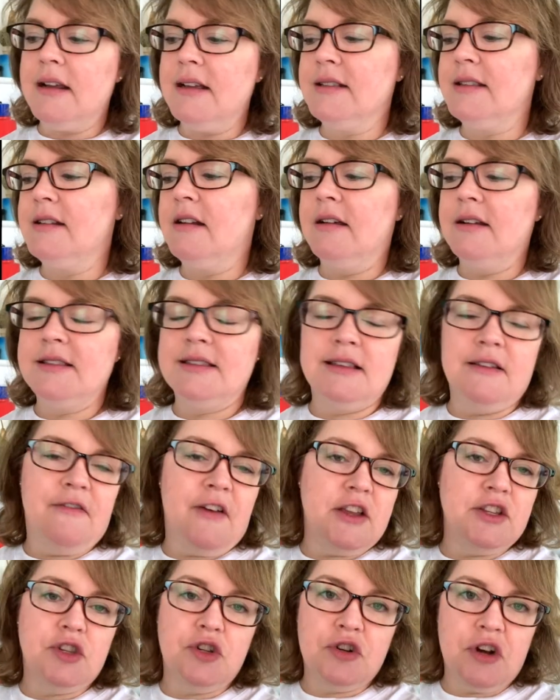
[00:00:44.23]
It's not as if
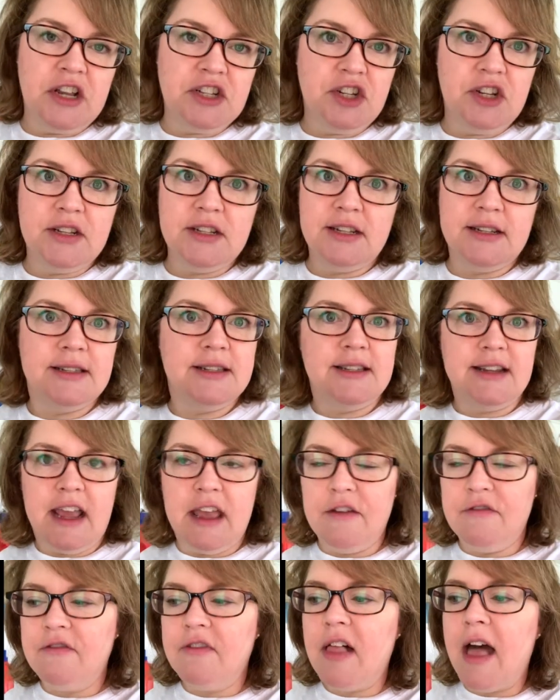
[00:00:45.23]
I stretch it to
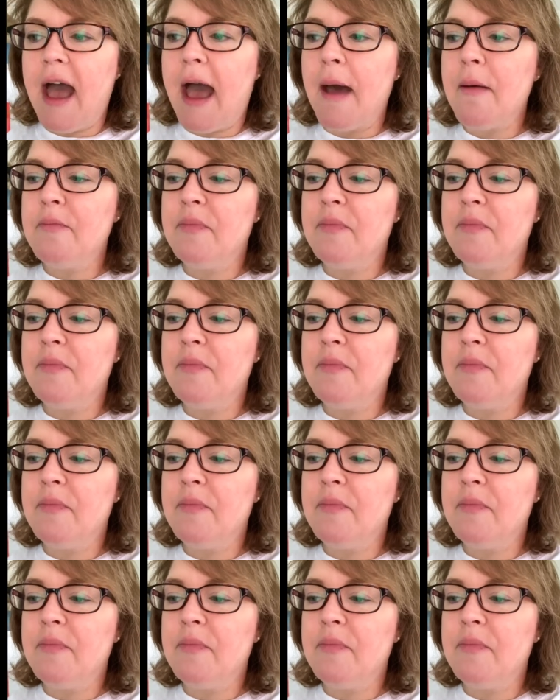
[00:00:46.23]
stay flat,